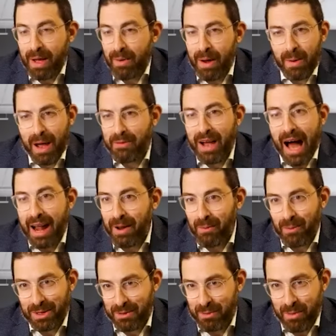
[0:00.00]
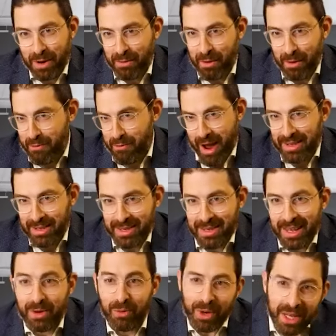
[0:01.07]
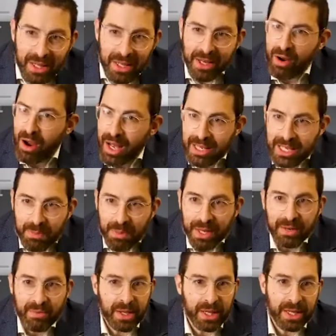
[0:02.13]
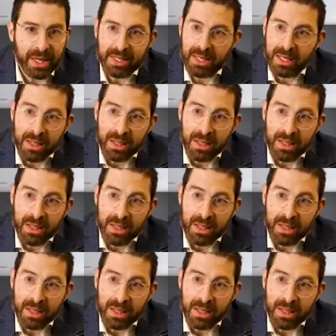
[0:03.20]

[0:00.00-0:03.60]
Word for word: my, my wife got it once from one of her friends. Like, really, your husband really needs to